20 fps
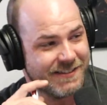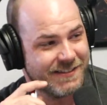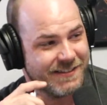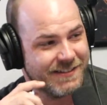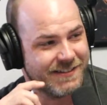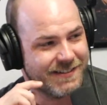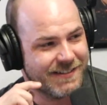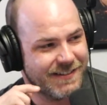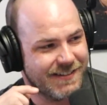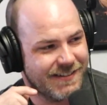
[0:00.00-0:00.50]

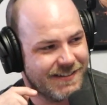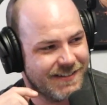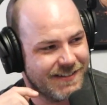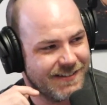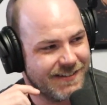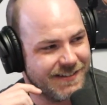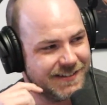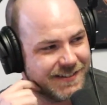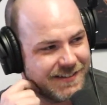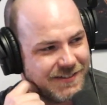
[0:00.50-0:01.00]
No.
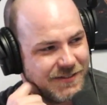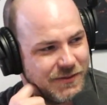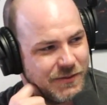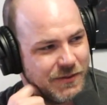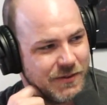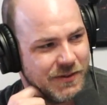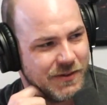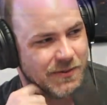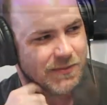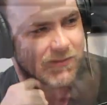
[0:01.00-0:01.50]

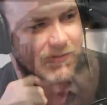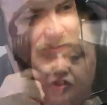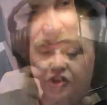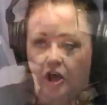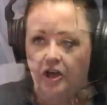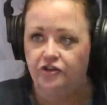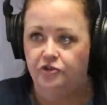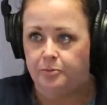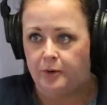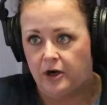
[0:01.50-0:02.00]
Well,
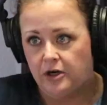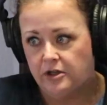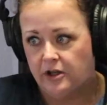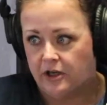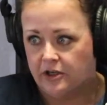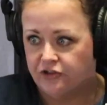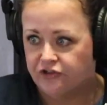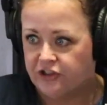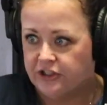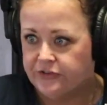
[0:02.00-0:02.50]
Josh
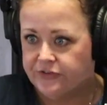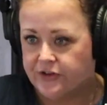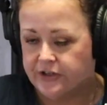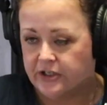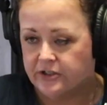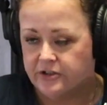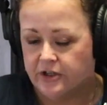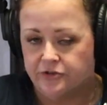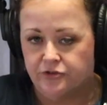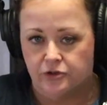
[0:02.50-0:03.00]
Barlage, he's the
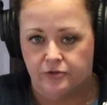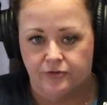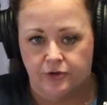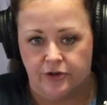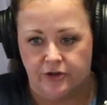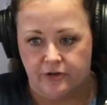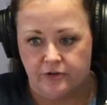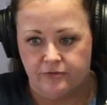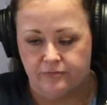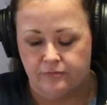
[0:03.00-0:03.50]
conductor for
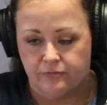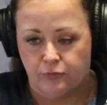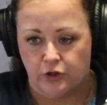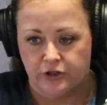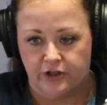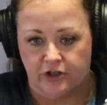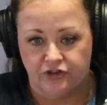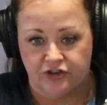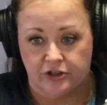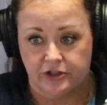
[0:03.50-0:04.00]
the Fort
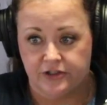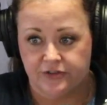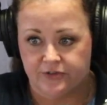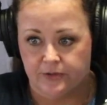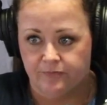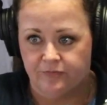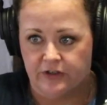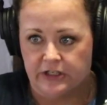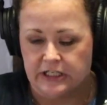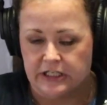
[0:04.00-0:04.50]
Dodge Area
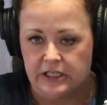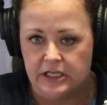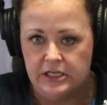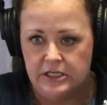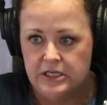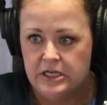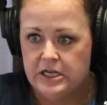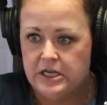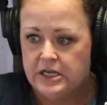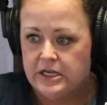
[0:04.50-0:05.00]
Symphony.
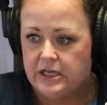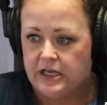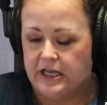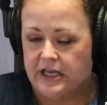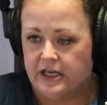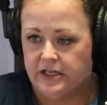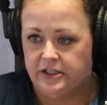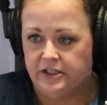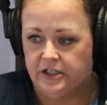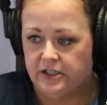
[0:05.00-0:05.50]

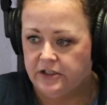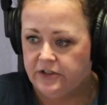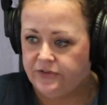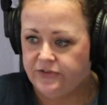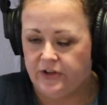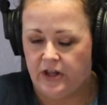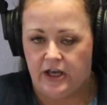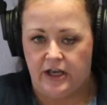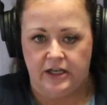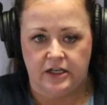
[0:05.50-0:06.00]
And
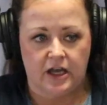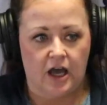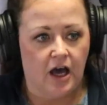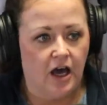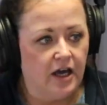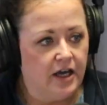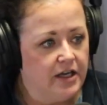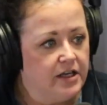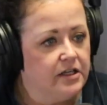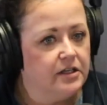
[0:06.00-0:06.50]
he's like,
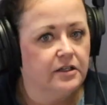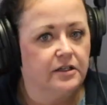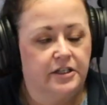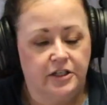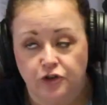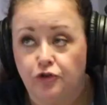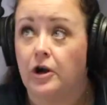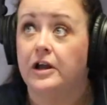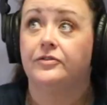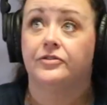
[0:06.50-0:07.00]
he
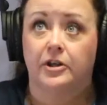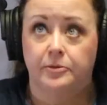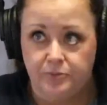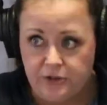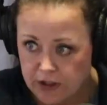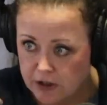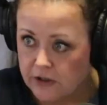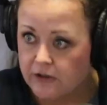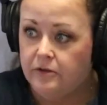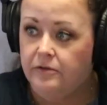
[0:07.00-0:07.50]
drives up
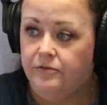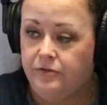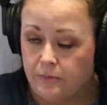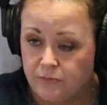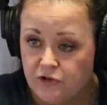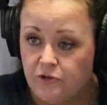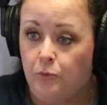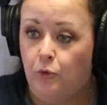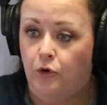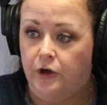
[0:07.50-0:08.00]
here from
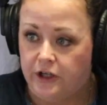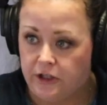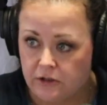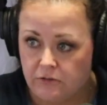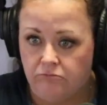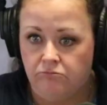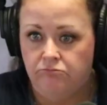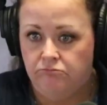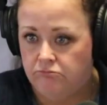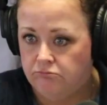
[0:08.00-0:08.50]
Des Moines